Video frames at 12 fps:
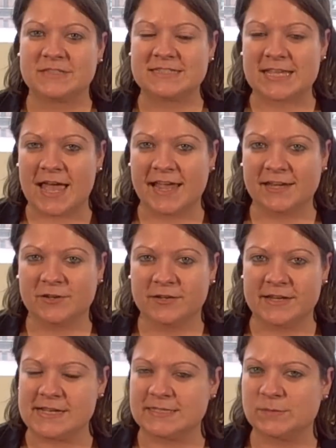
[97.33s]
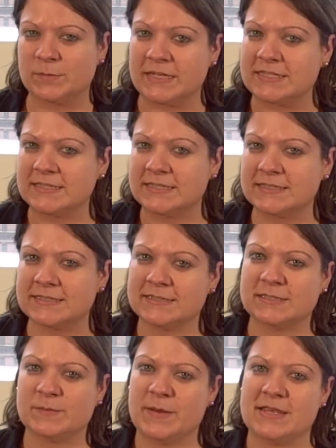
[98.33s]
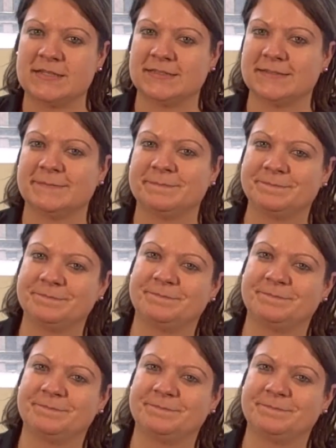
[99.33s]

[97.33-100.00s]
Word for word: Design creates places and space.